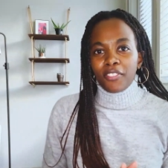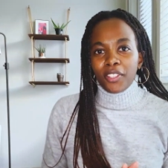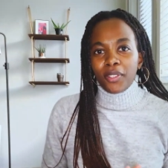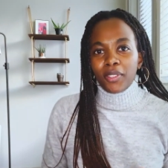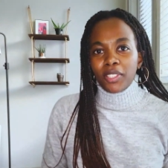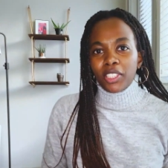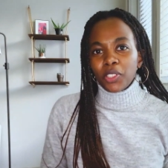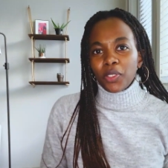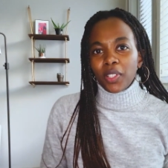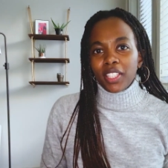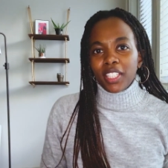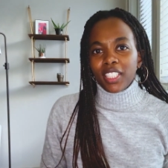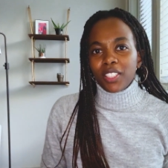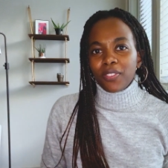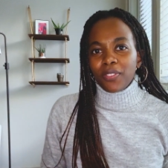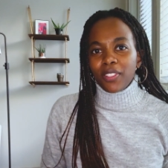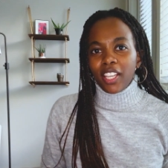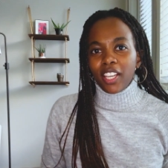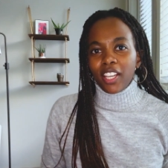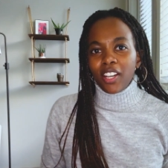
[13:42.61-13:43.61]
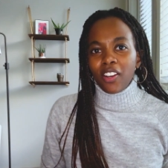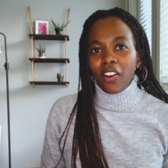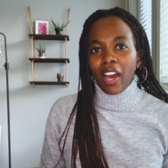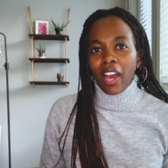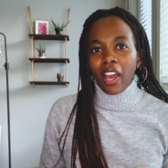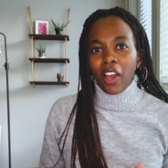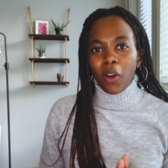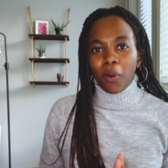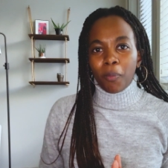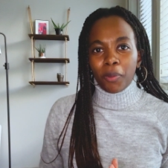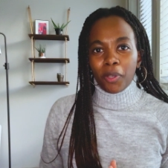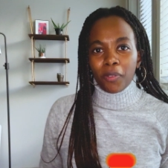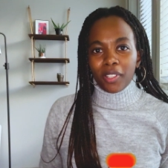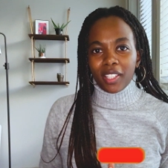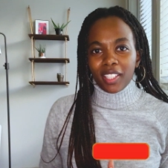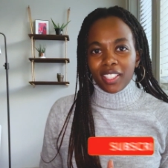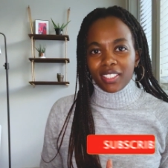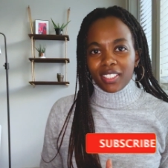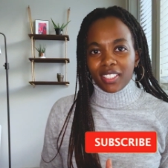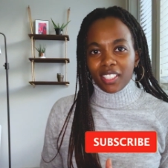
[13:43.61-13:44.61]
you enjoyed this video, I hope you would
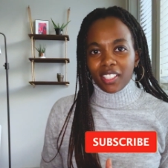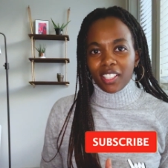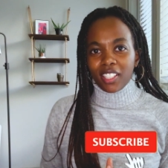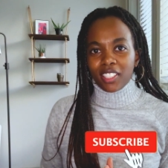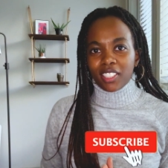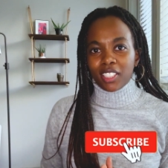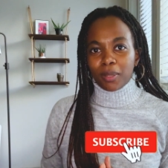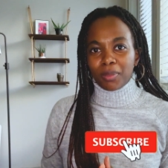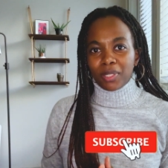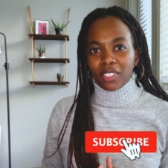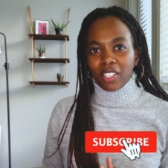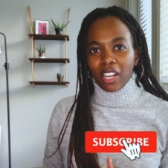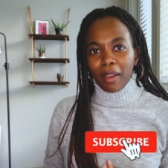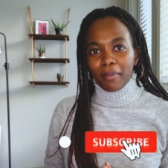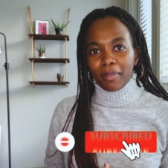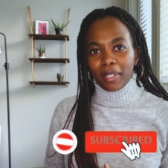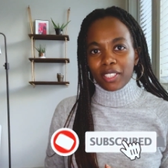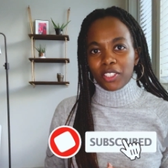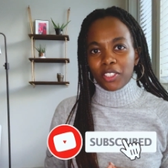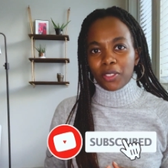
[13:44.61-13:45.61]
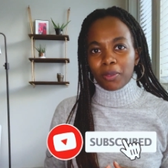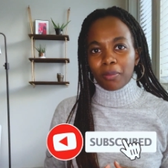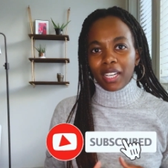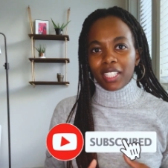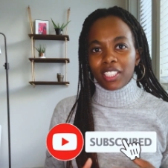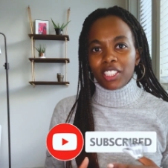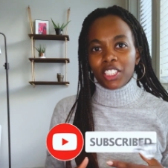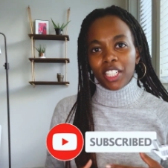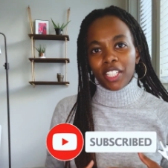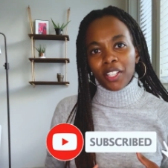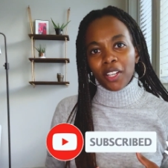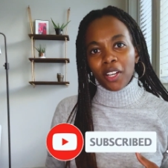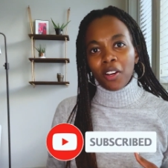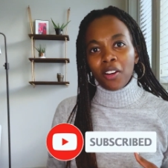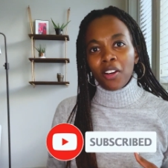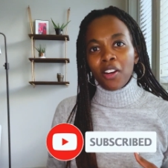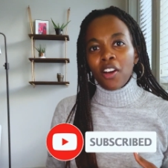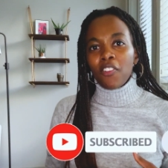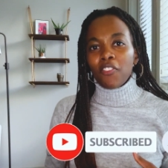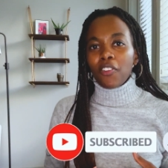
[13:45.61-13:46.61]
consider subscribing to my channel
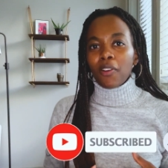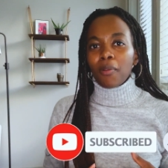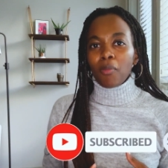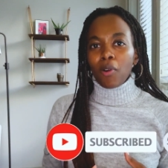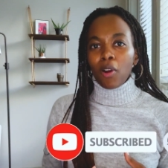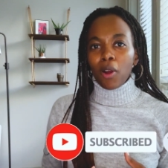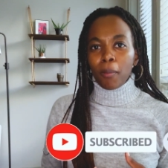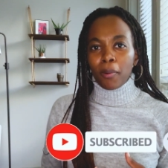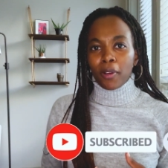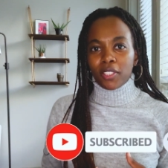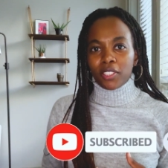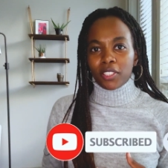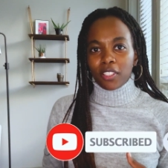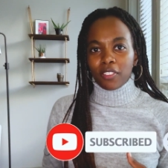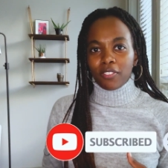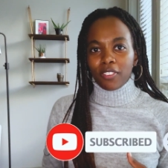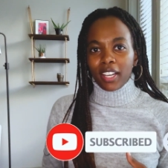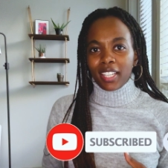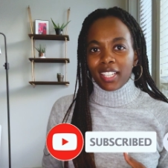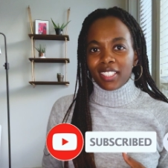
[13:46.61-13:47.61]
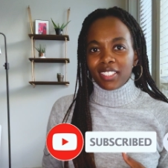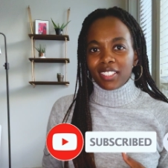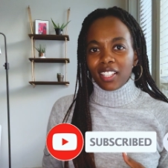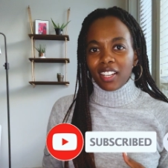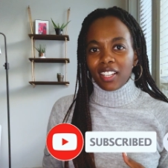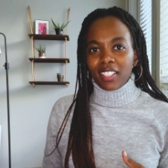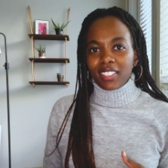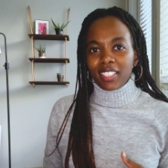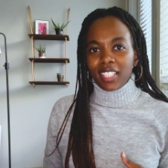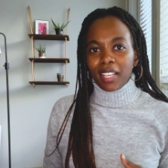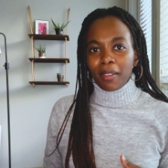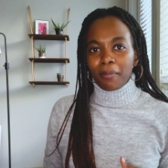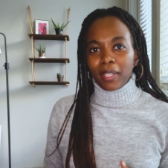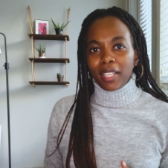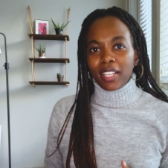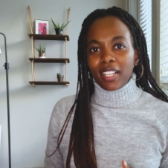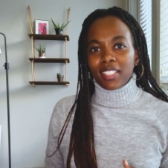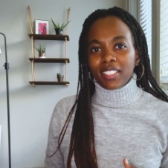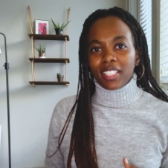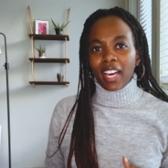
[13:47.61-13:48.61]
for more personal finance content,
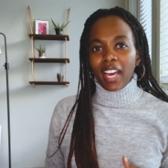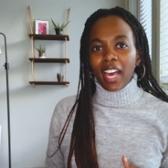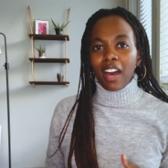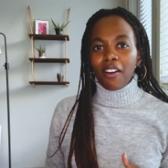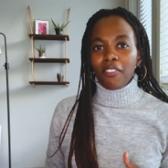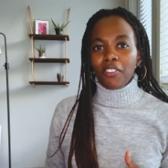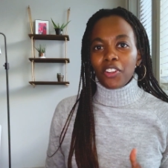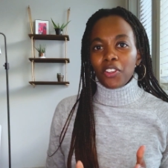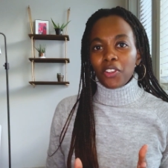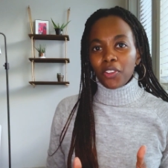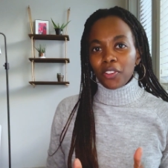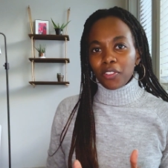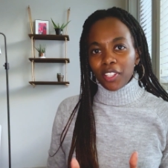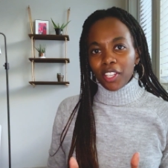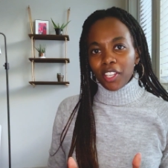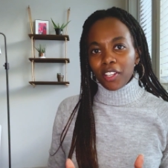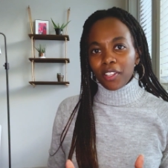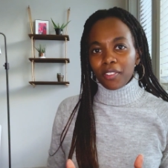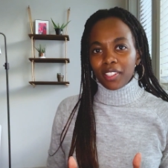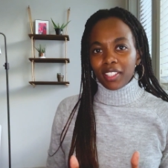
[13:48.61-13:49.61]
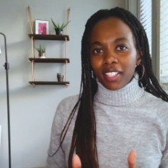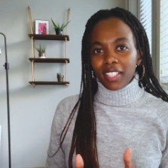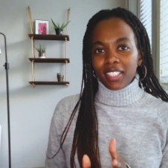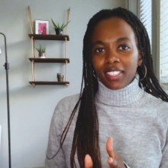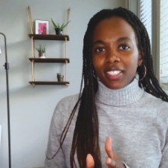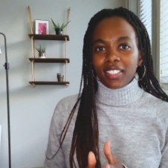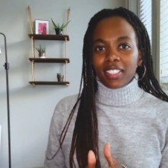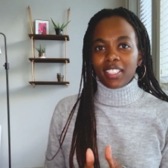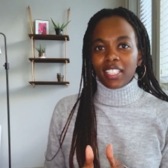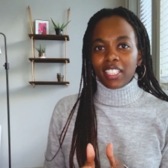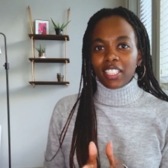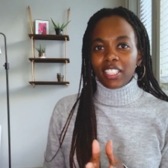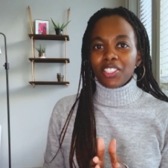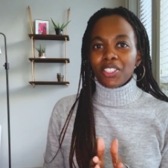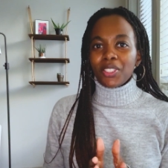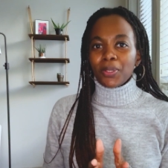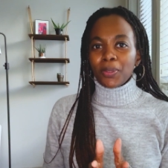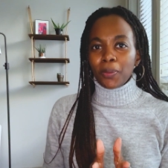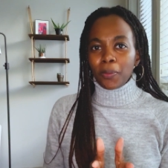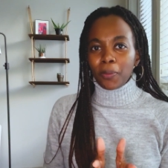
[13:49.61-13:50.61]
because I have a new video released
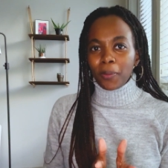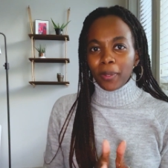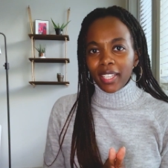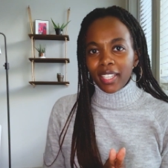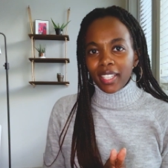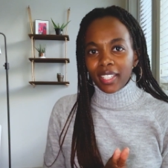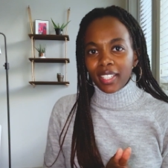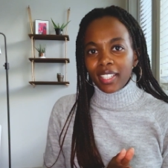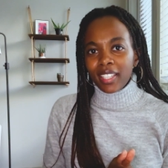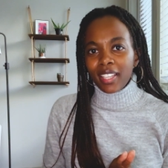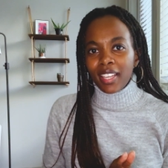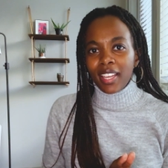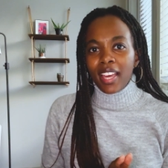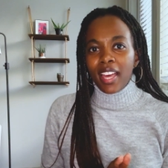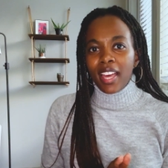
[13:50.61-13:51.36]
each week.